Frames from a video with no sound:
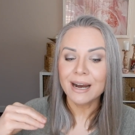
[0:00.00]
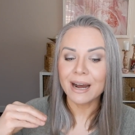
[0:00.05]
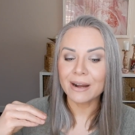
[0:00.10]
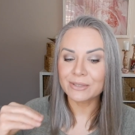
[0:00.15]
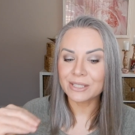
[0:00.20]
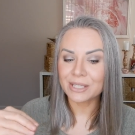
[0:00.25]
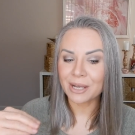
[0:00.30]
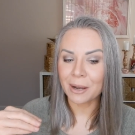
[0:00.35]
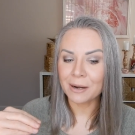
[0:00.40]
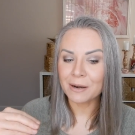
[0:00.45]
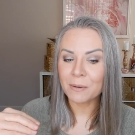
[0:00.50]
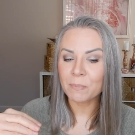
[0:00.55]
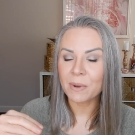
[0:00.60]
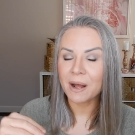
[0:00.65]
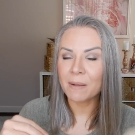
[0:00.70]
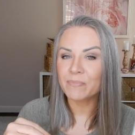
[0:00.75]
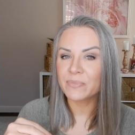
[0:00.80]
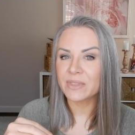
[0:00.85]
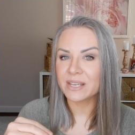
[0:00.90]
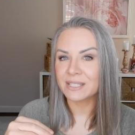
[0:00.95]
I was kind of
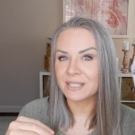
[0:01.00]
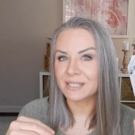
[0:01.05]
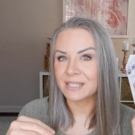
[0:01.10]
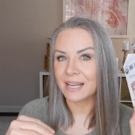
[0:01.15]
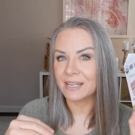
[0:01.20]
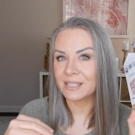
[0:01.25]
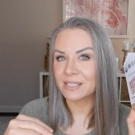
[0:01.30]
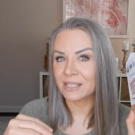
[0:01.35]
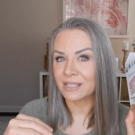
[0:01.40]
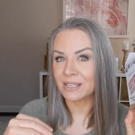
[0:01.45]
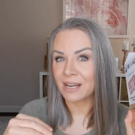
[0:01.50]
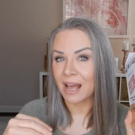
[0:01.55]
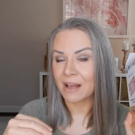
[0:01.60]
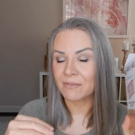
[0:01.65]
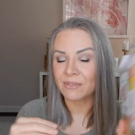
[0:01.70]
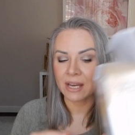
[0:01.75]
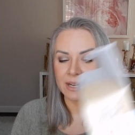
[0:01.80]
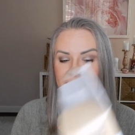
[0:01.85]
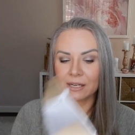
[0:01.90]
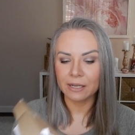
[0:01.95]
bummed this set didn't
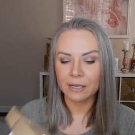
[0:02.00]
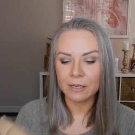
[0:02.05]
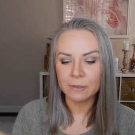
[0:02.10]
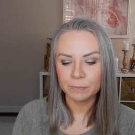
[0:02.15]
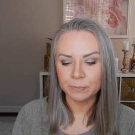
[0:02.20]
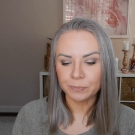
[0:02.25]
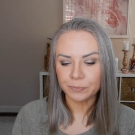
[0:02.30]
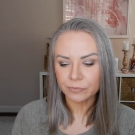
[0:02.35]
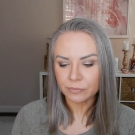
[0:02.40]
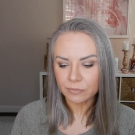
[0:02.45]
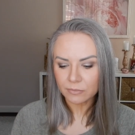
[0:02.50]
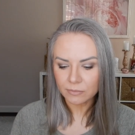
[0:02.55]
have that in it.